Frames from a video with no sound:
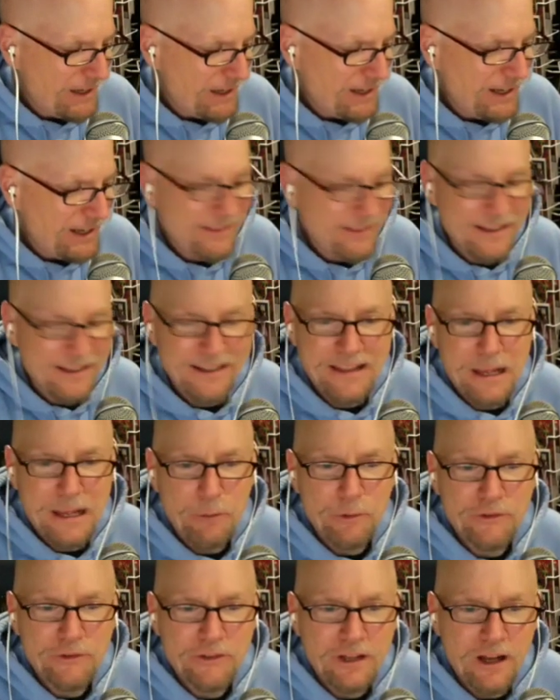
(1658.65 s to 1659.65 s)
And I think that
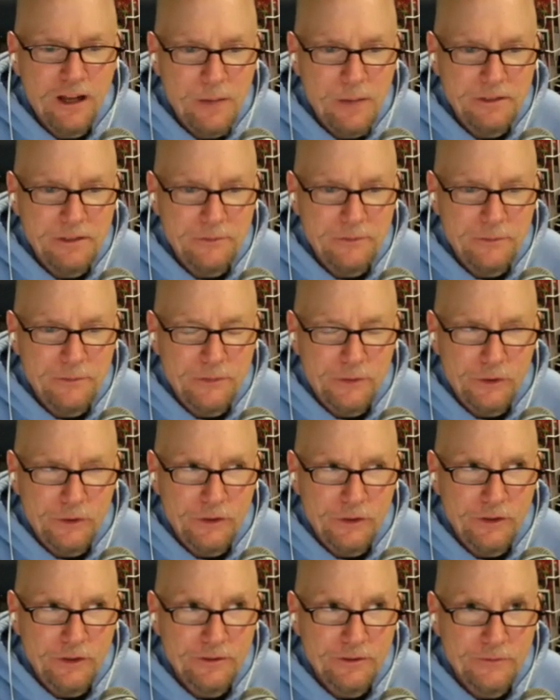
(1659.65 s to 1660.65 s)
was common
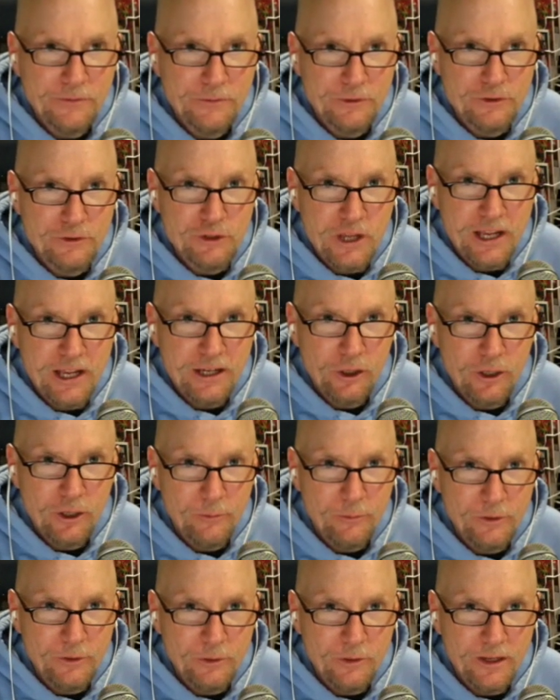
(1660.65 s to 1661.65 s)
for Jack
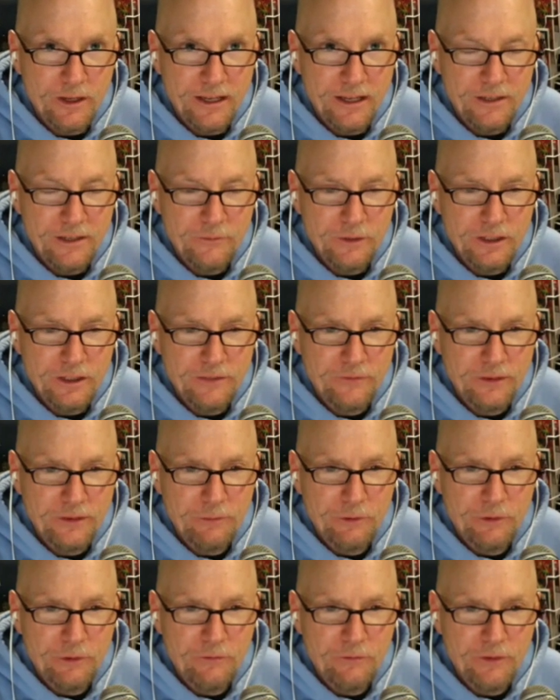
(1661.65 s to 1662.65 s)
Kirby, right? If he
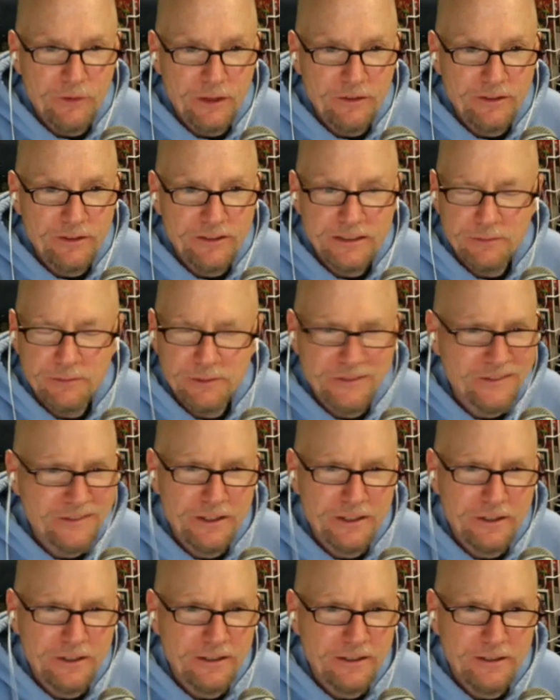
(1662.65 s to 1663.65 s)
was a villain, he
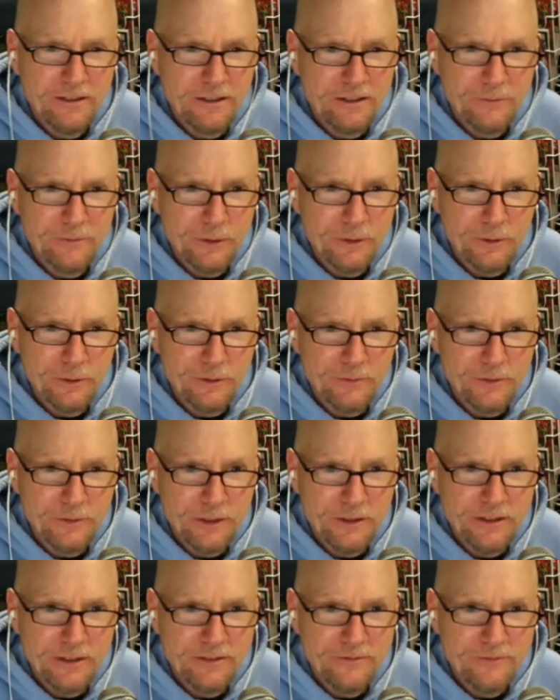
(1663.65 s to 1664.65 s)
wasn't a good looking villain.
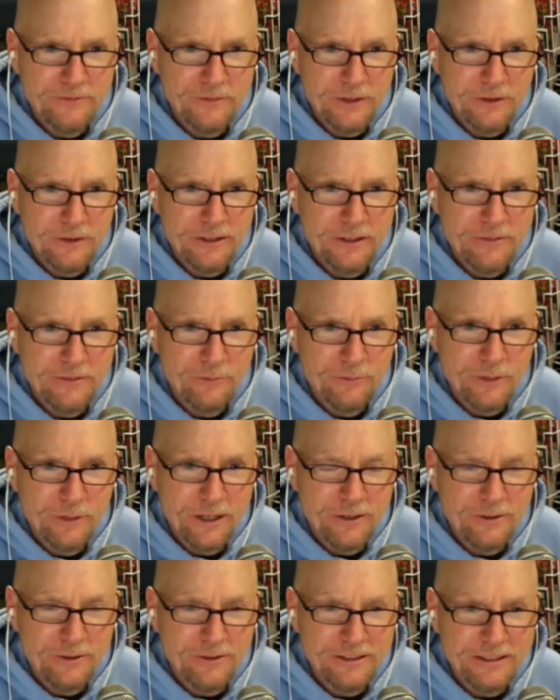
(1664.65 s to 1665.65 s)
Very
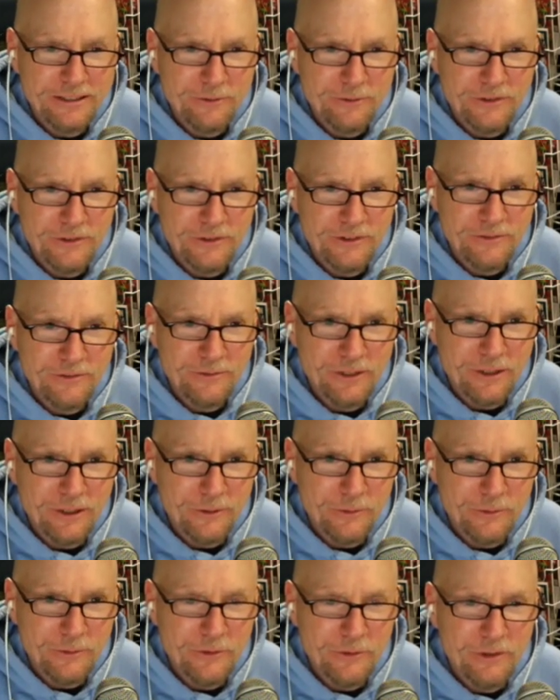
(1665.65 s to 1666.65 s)
rarely was.
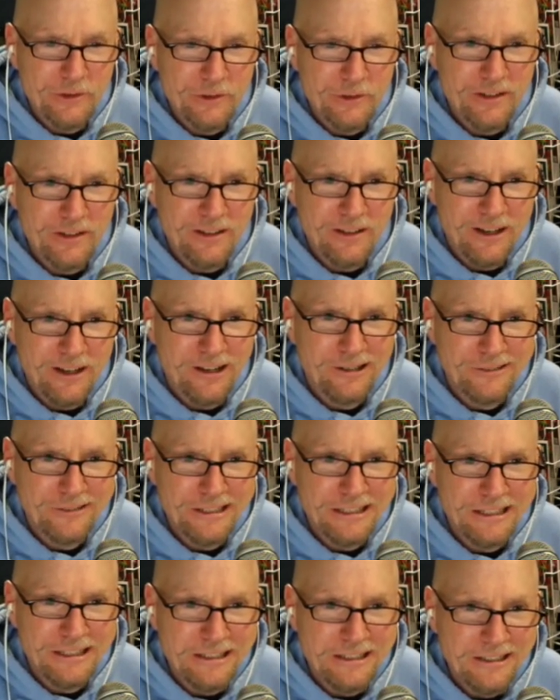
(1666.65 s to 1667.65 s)
It was always a
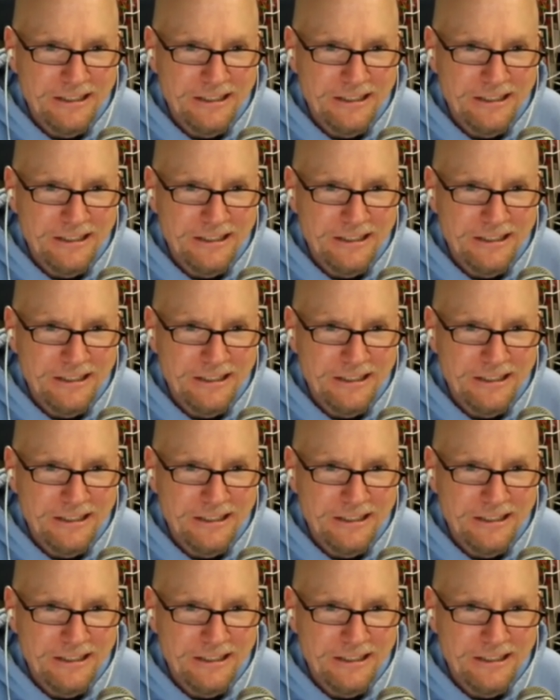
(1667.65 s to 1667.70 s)
ugly.